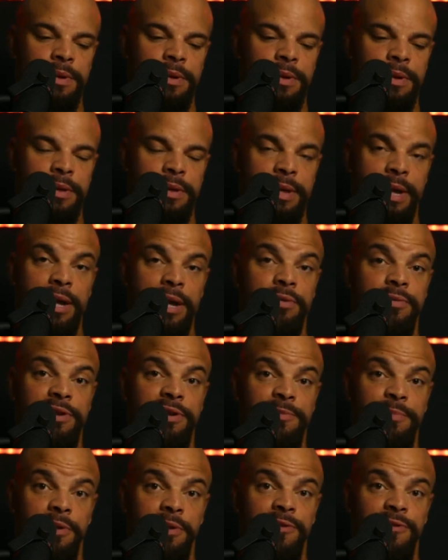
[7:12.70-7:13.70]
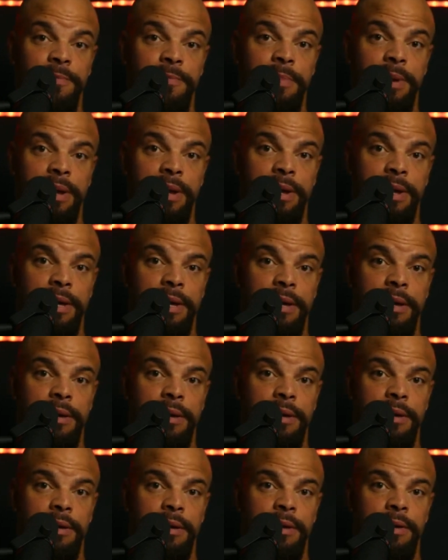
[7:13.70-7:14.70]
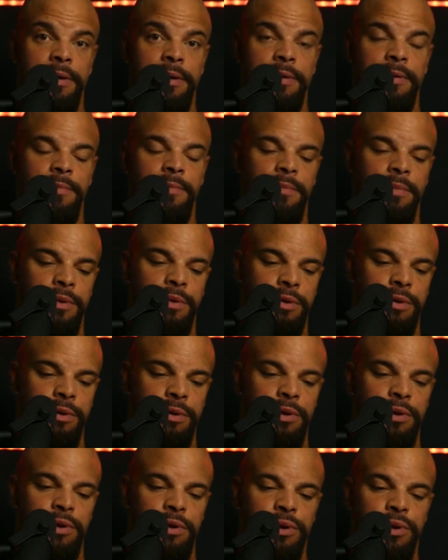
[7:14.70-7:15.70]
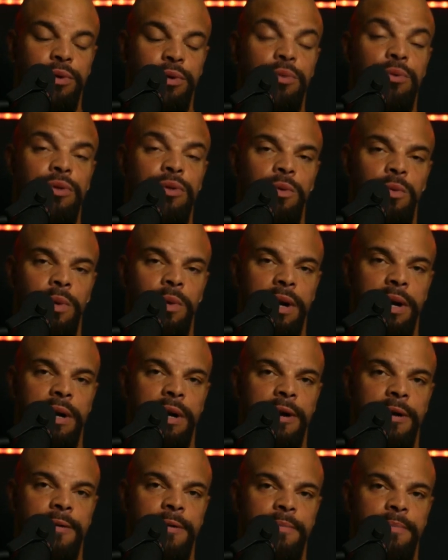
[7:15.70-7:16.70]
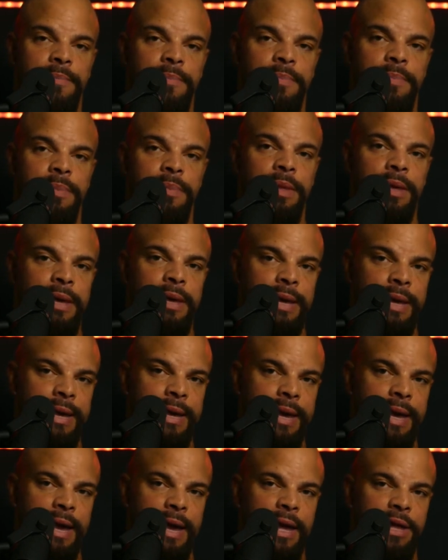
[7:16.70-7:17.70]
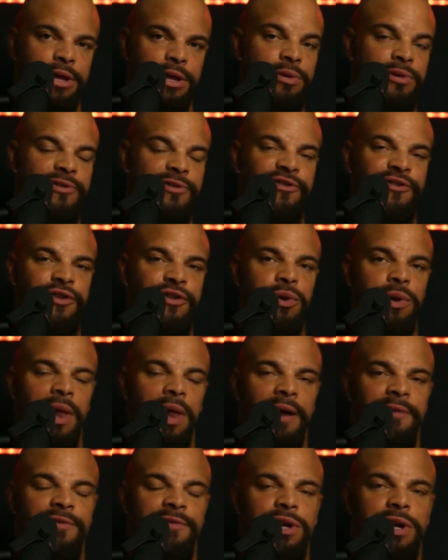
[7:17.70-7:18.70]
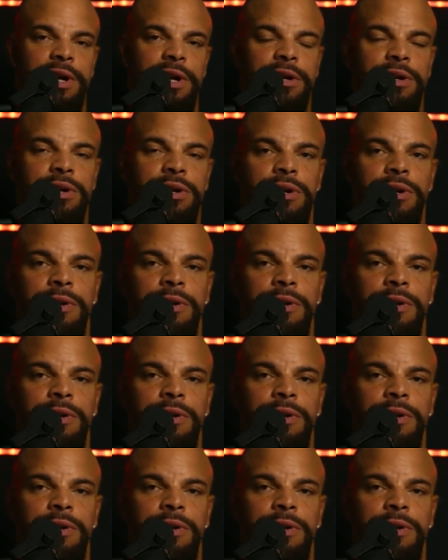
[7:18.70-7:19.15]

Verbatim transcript: Take responsibility. Do the work, and you'll see your life change.